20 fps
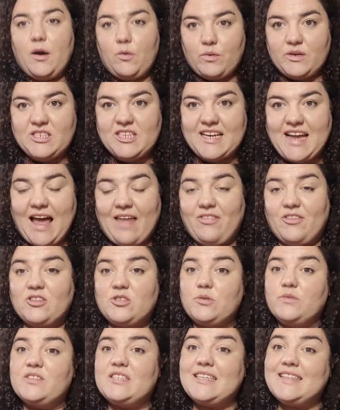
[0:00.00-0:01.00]
which are
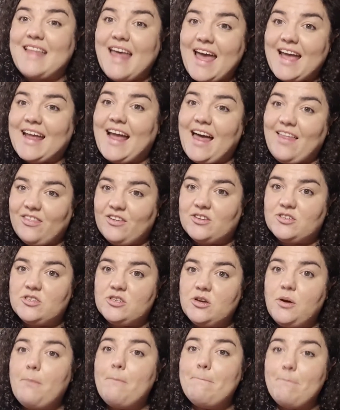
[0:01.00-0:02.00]
gathered. So obviously they're gathered
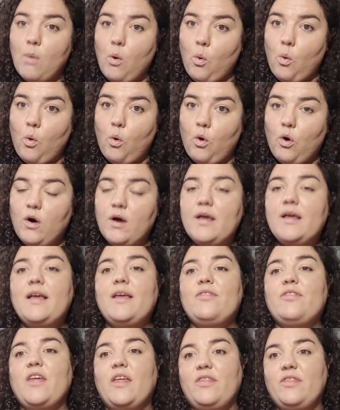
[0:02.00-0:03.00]
more
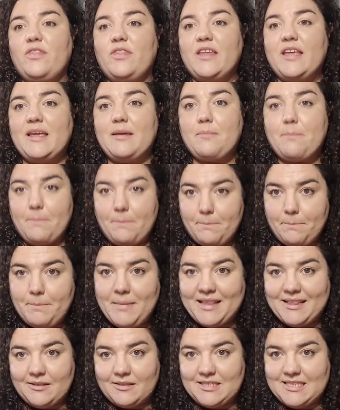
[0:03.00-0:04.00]
than the
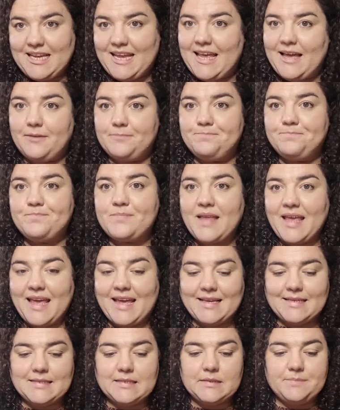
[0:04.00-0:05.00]
middle tier
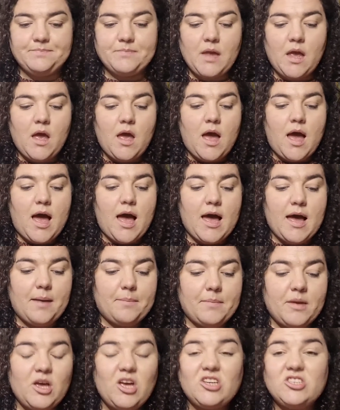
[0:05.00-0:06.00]
is.
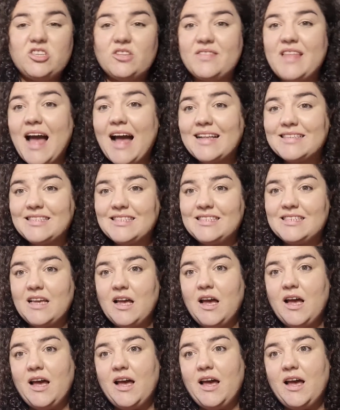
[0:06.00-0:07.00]
So that's
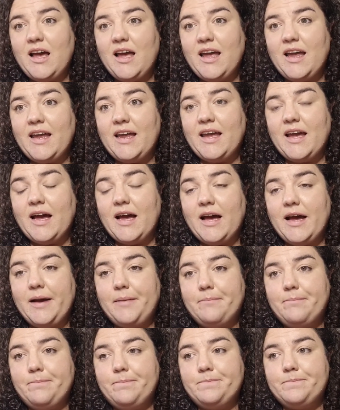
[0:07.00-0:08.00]
a
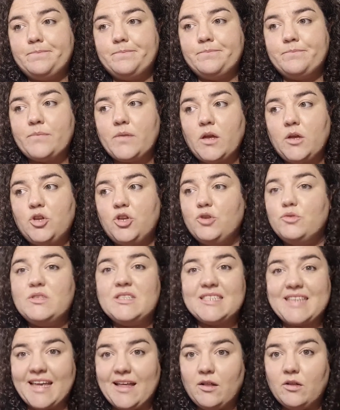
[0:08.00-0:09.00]
new
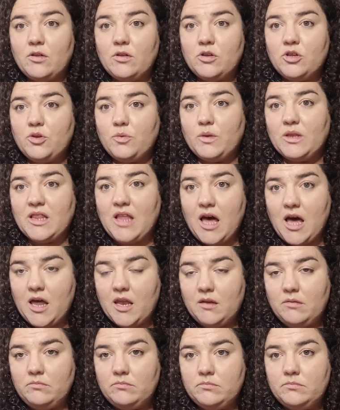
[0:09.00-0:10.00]
skill you will
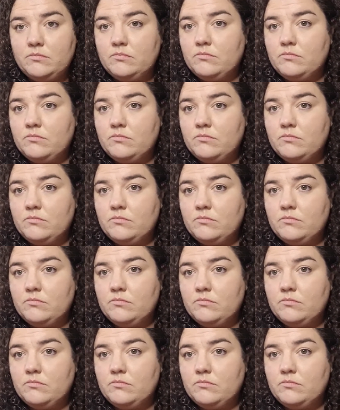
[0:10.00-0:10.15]
learn